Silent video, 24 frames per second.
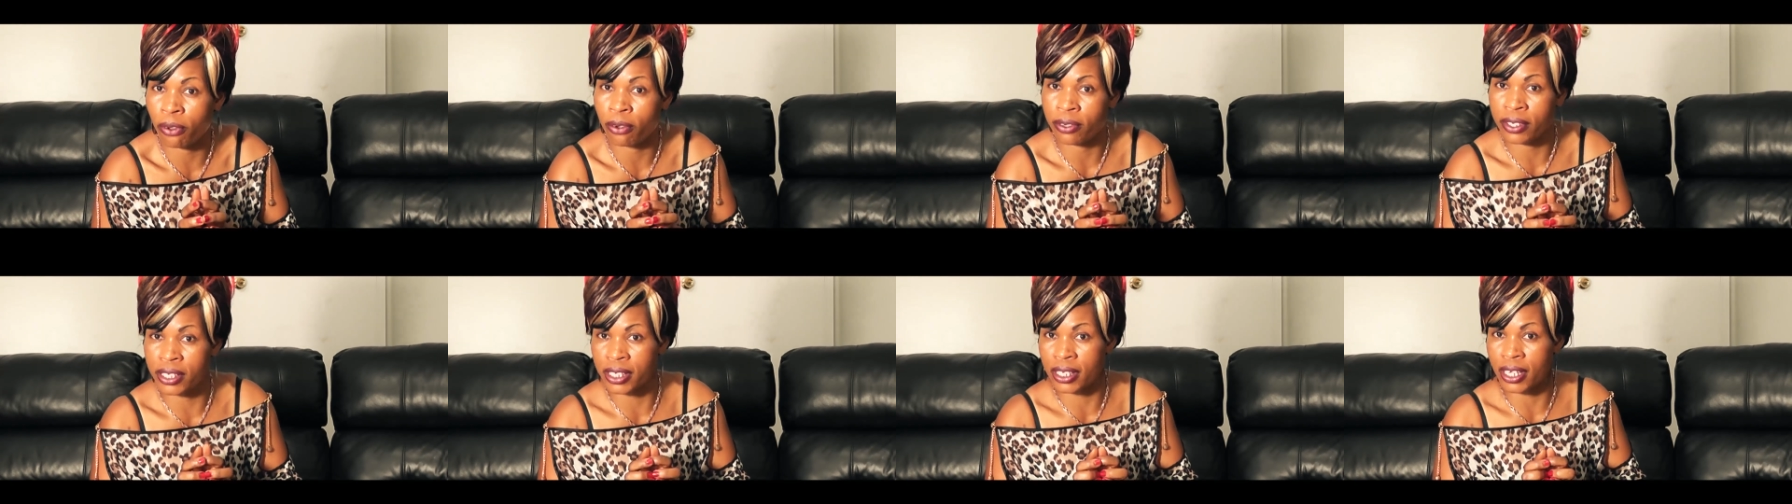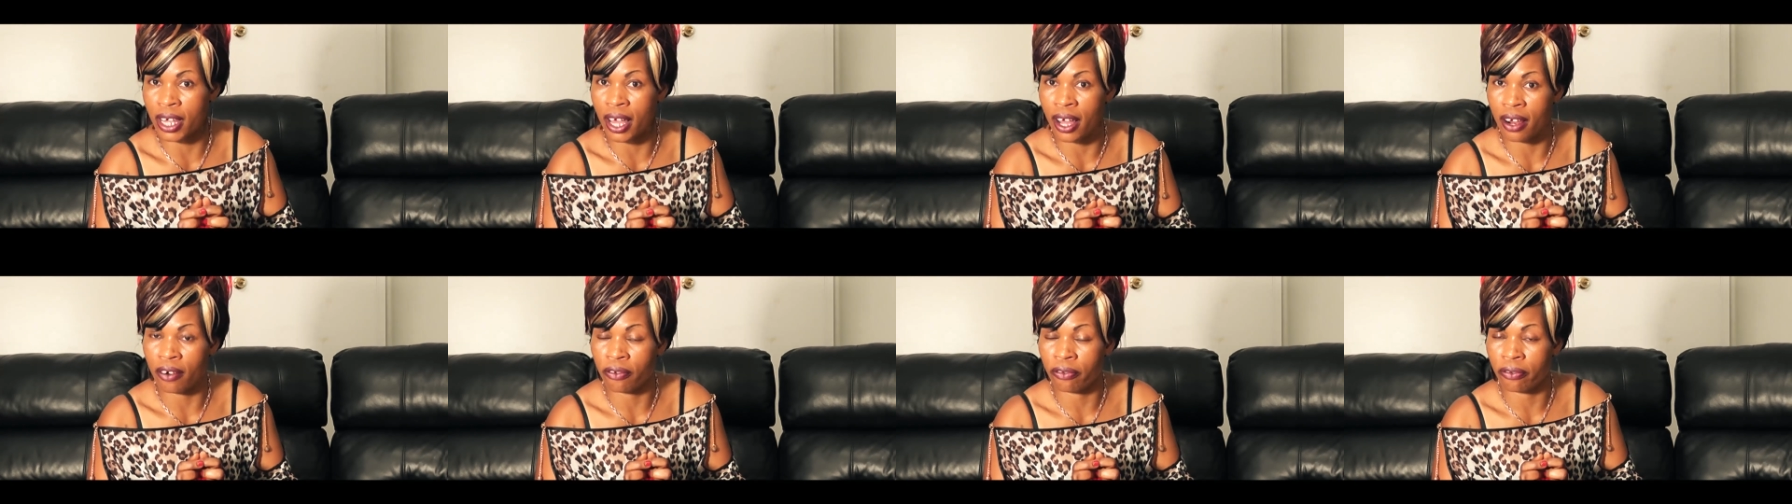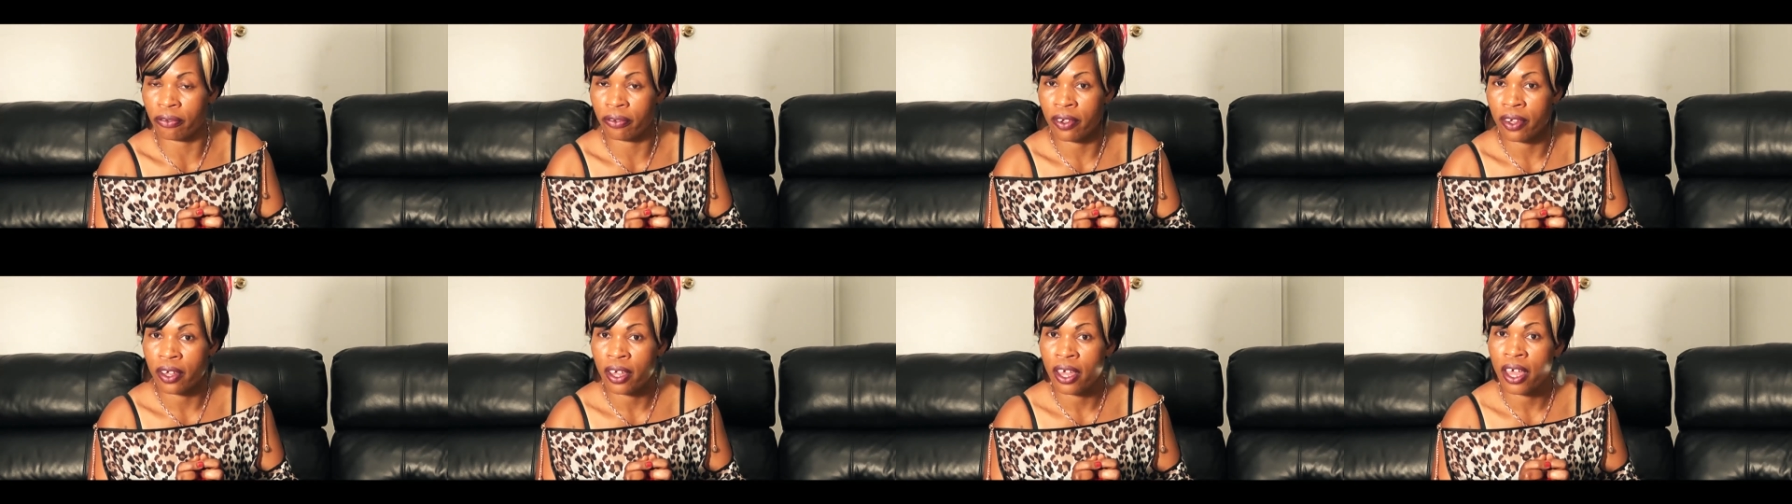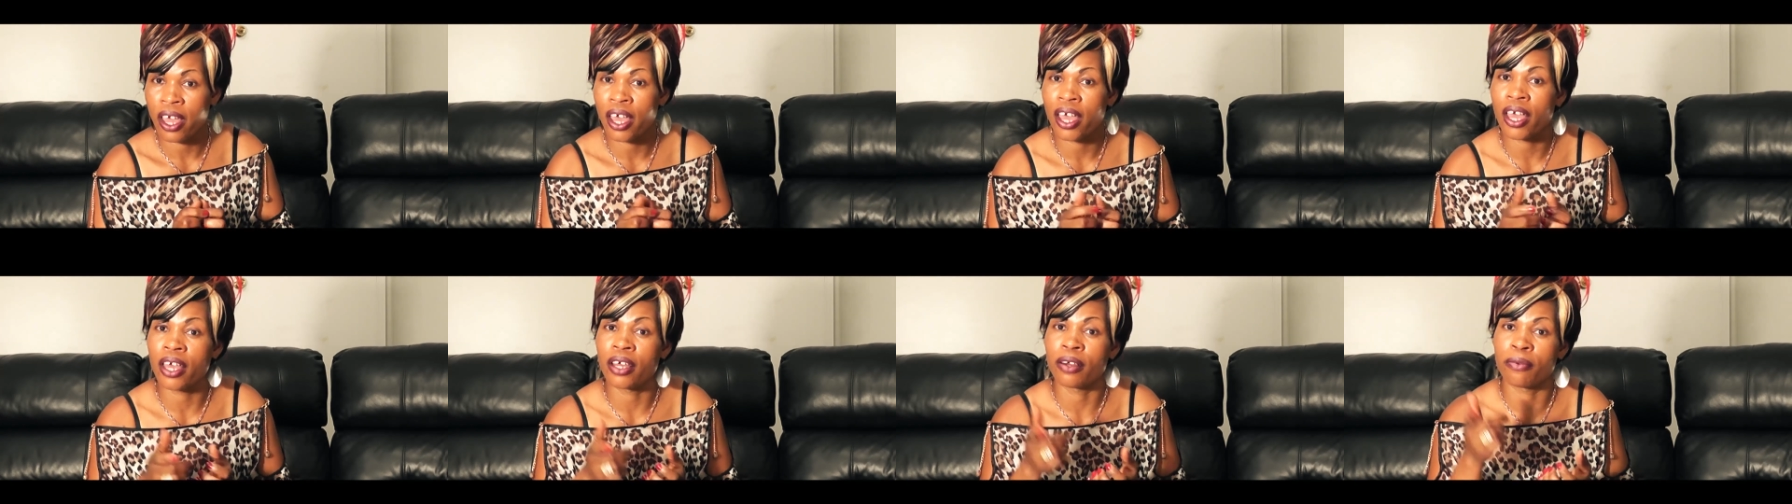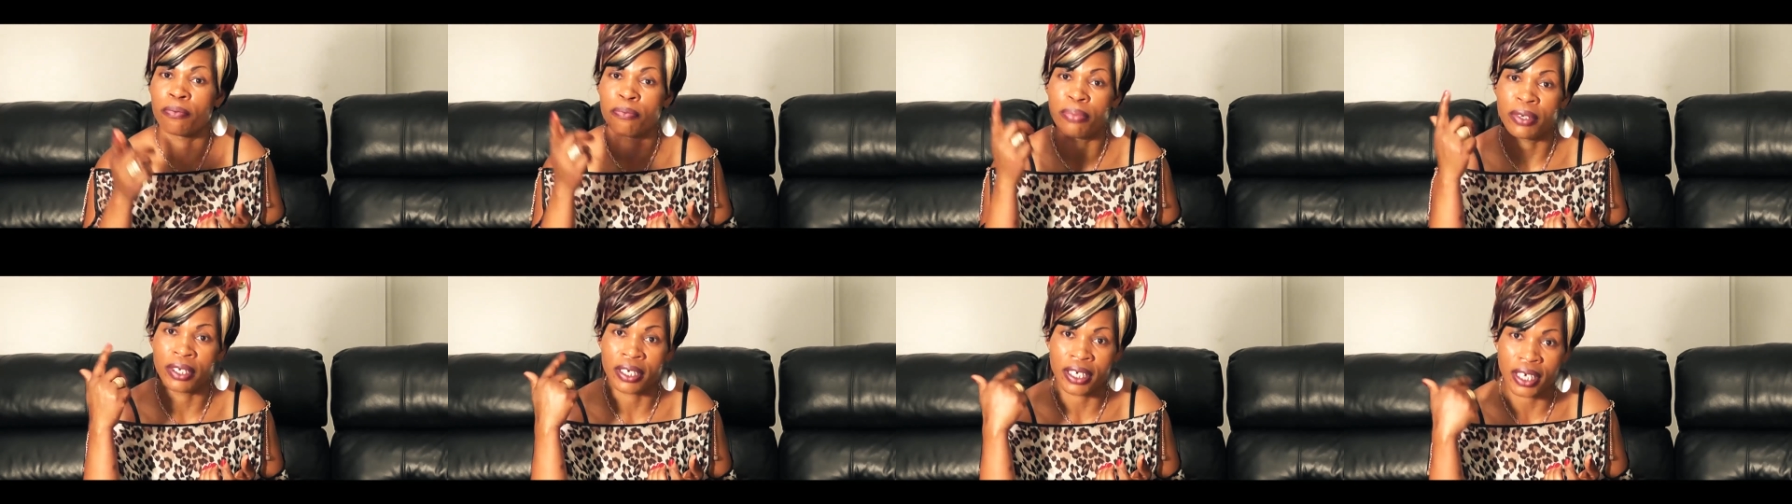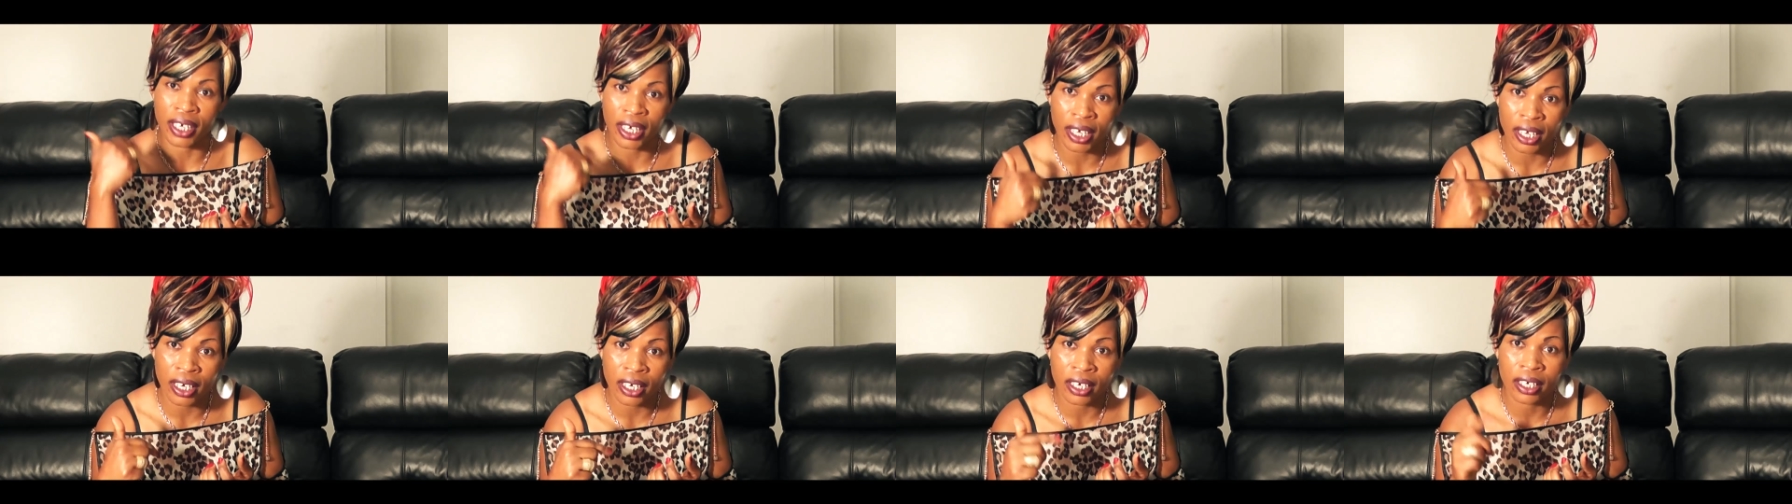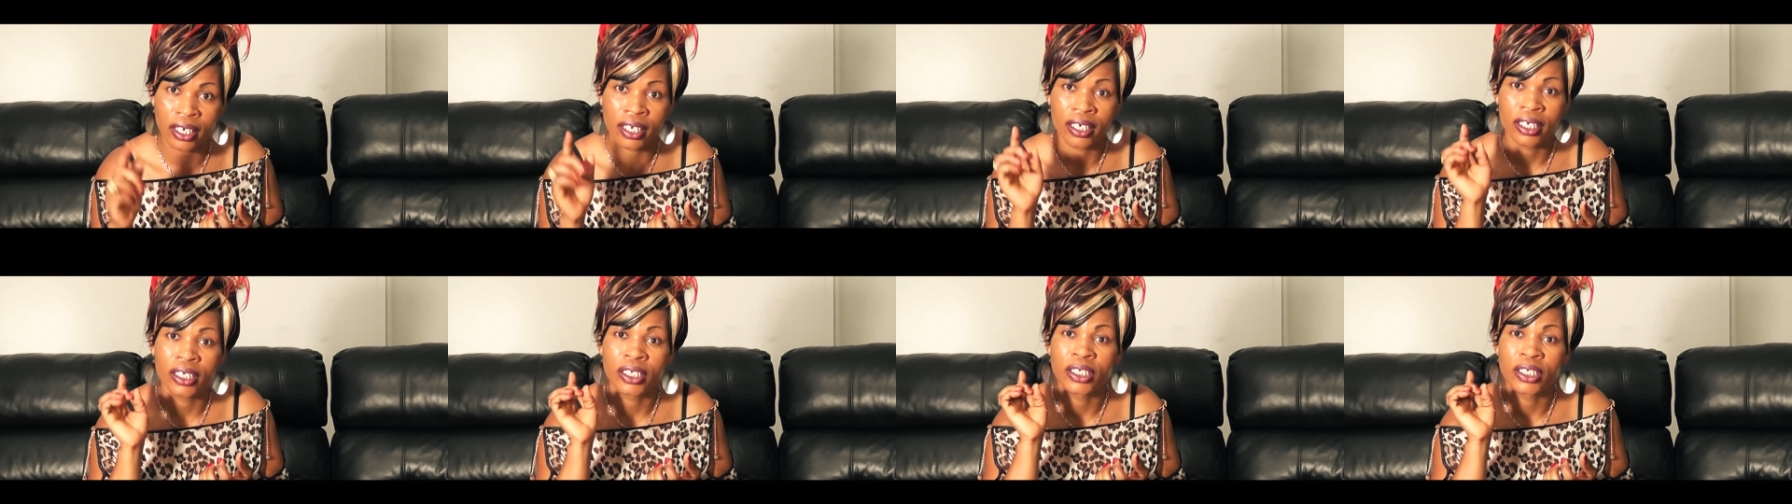yourself and begin